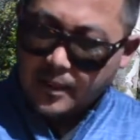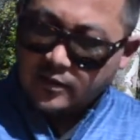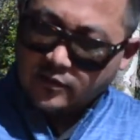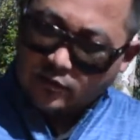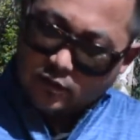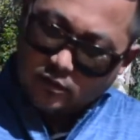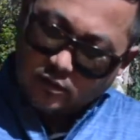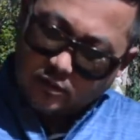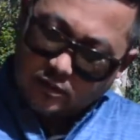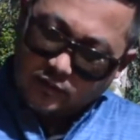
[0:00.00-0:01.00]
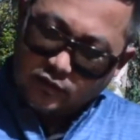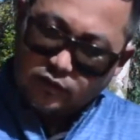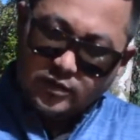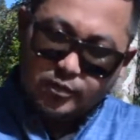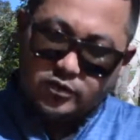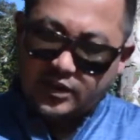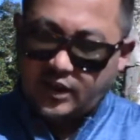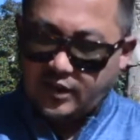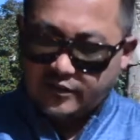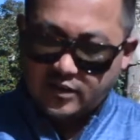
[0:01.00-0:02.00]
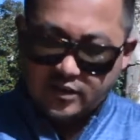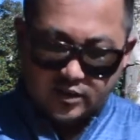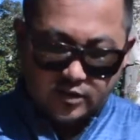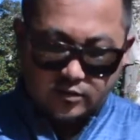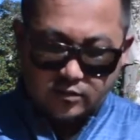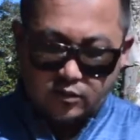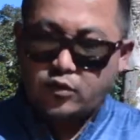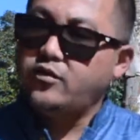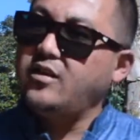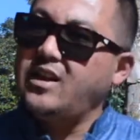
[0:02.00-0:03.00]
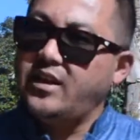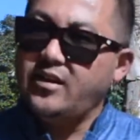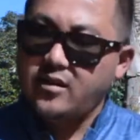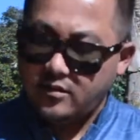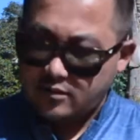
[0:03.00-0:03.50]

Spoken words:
So you can put tea leaves in here, close the lid